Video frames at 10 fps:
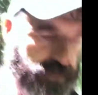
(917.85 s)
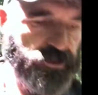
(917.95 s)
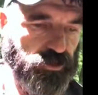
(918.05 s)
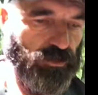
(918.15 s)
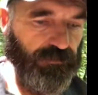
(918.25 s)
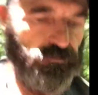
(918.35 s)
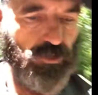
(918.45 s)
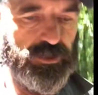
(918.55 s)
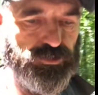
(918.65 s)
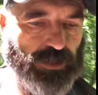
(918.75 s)
then you go the
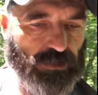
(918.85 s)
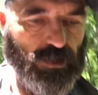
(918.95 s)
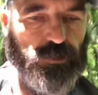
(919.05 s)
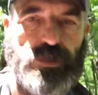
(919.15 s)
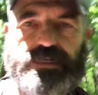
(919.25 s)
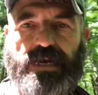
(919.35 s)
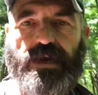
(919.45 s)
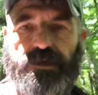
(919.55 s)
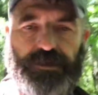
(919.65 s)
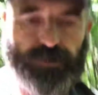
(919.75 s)
Florida Trail all the way
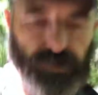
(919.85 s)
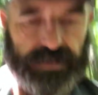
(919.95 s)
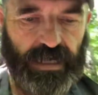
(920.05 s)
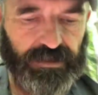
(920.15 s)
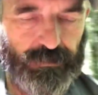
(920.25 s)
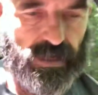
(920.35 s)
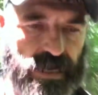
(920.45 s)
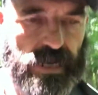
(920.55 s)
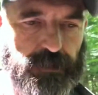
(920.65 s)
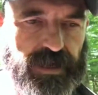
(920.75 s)
down to south of
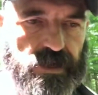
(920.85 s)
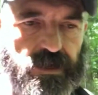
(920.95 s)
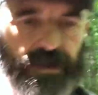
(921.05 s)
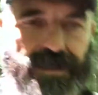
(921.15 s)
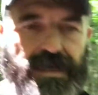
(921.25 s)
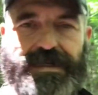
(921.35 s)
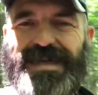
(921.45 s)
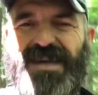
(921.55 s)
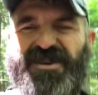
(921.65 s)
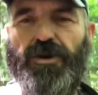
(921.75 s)
Miami,
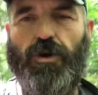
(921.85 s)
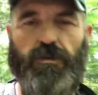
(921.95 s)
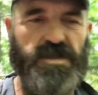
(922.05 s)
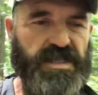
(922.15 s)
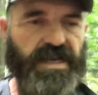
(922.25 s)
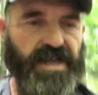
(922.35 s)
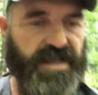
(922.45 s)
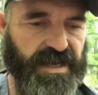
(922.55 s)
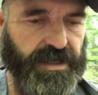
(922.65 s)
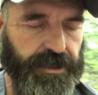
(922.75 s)
down near Homestead, I
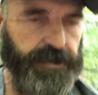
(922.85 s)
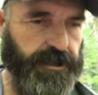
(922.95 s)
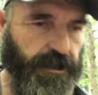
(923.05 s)
think it is.